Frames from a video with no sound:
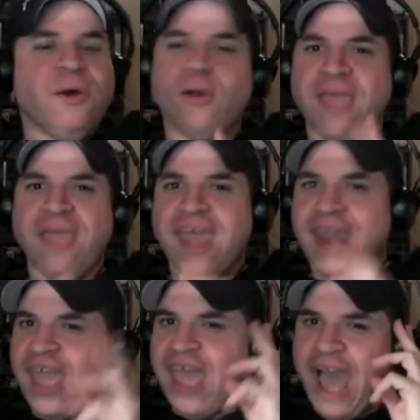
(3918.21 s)
okay,
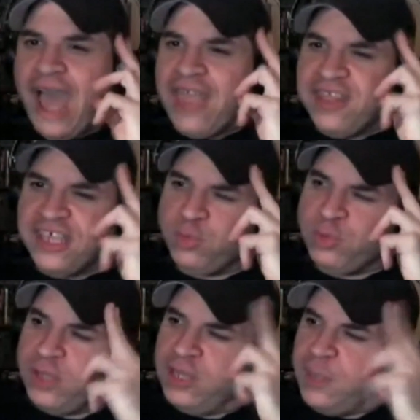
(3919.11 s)
and I this
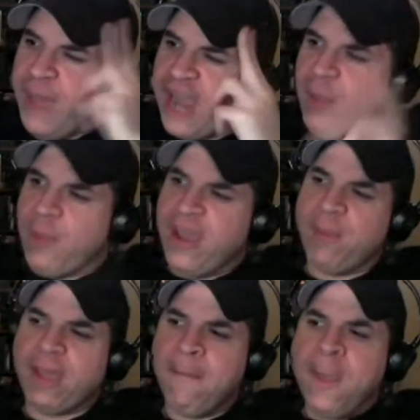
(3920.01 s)
was in the back of my mind. I'm
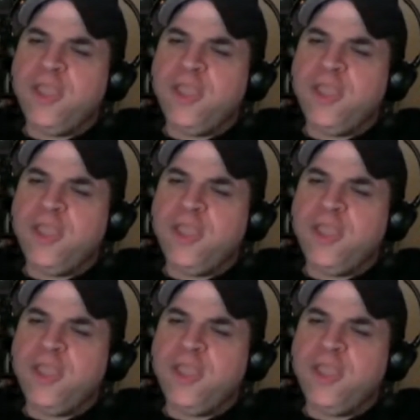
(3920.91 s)
like.